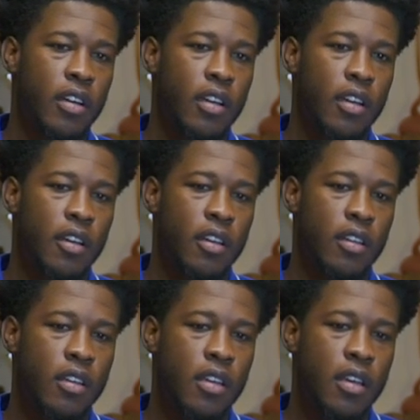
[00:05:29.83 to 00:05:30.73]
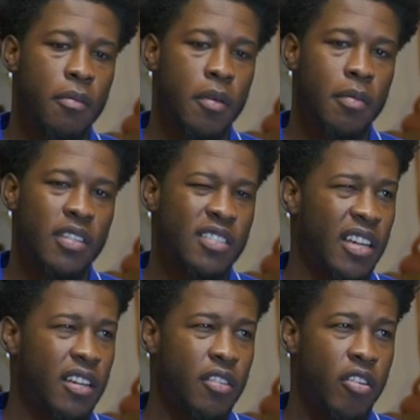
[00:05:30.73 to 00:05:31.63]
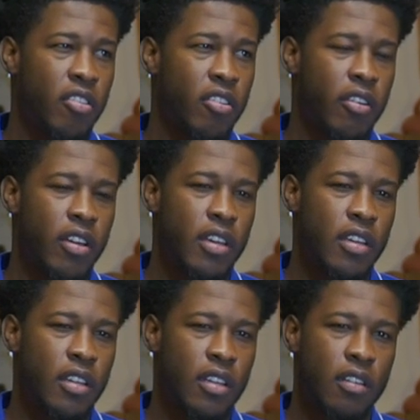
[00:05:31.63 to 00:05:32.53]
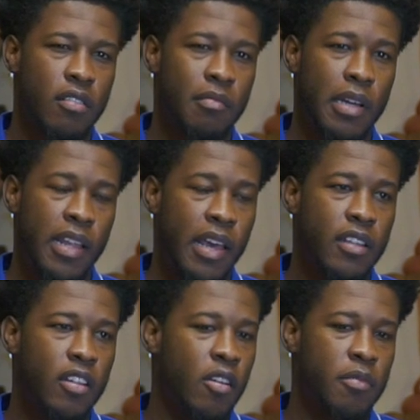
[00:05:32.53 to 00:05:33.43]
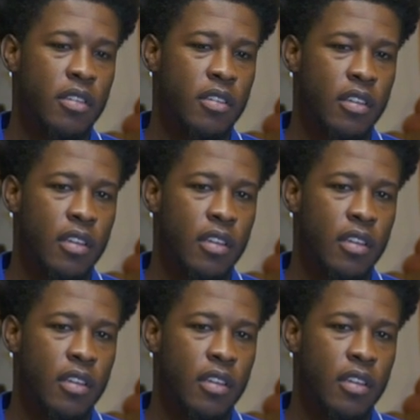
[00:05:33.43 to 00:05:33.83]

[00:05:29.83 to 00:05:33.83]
Uh, maybe I was second, third grade, and my dad taught me,